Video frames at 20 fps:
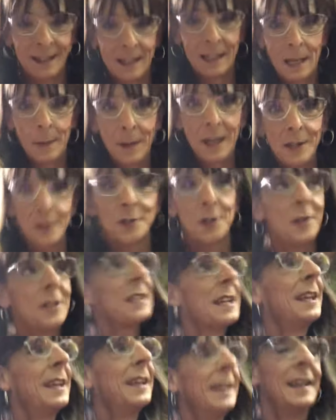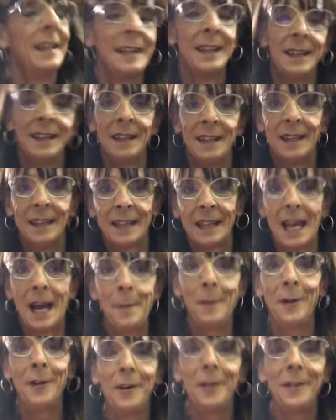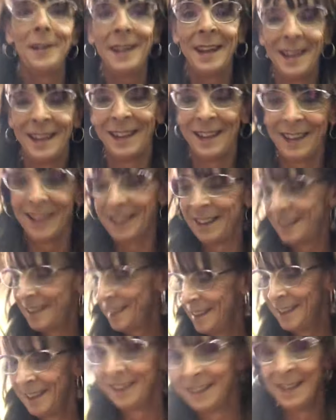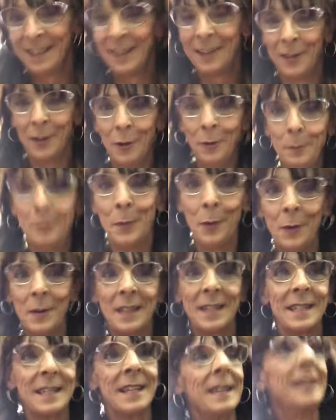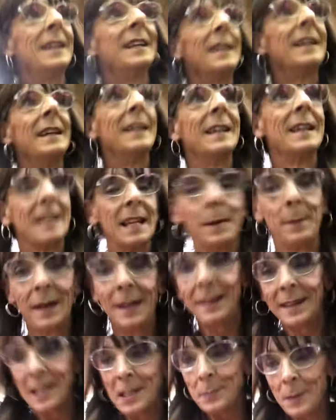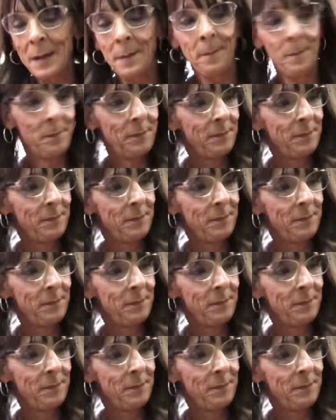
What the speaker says: Come on in, Soot. Come on. Good boys. Come on in, this way.